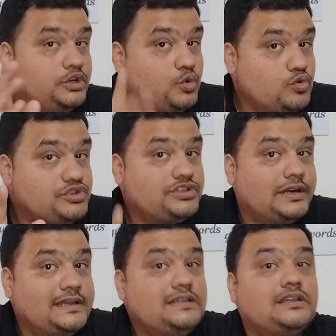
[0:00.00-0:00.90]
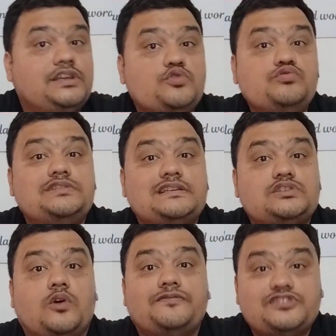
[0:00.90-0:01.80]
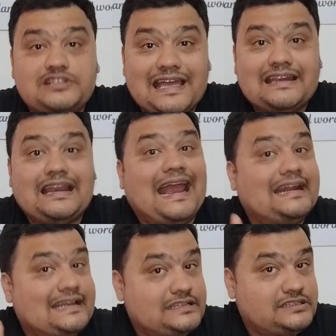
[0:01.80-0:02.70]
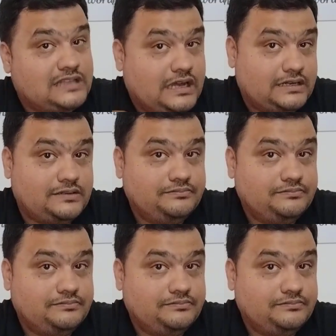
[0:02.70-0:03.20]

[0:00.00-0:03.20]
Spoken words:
Do study the uses of ser and estar.